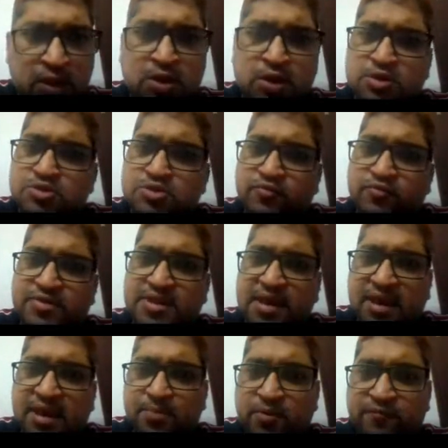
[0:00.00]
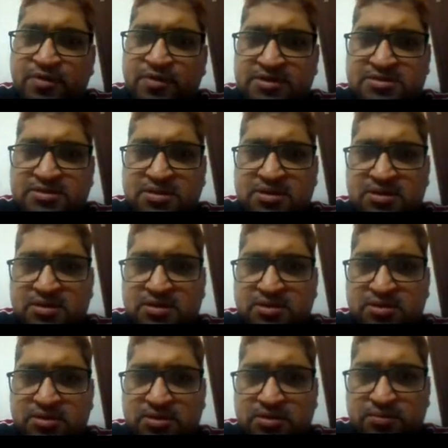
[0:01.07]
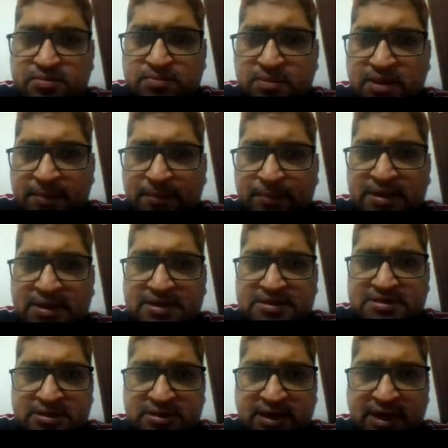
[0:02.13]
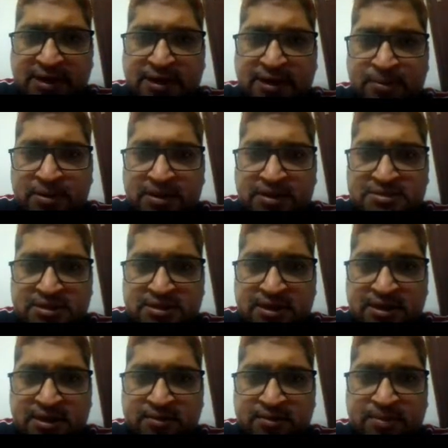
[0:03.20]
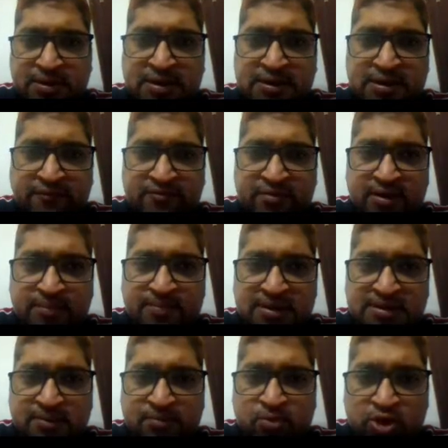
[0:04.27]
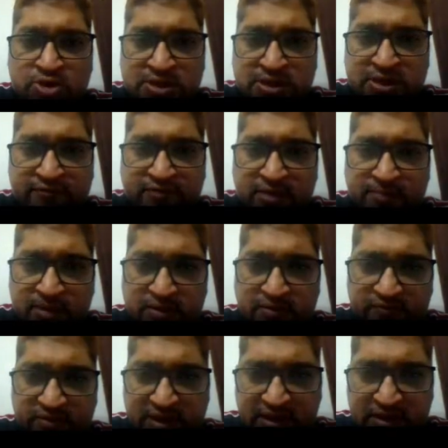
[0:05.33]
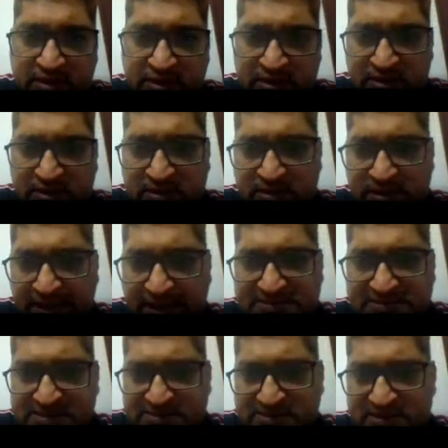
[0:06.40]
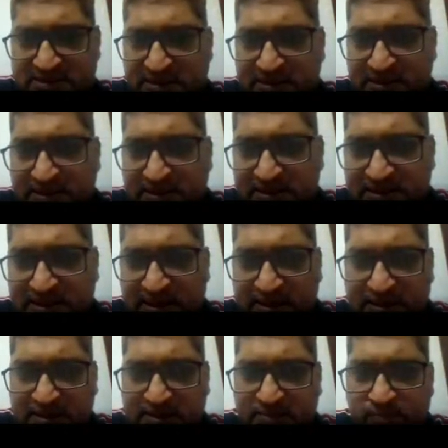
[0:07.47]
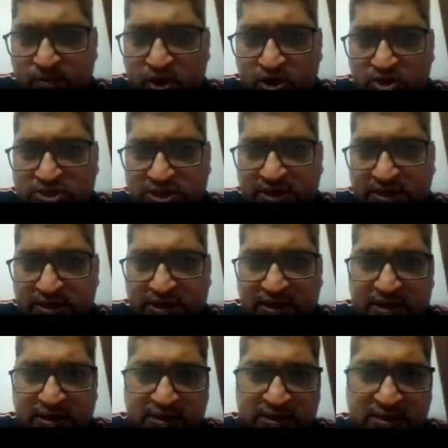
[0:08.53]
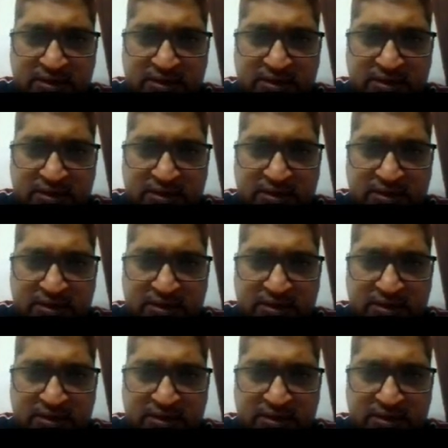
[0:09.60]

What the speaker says: So with the help of these client application that are being developed by the blockchain developer, we can access that blockchain, and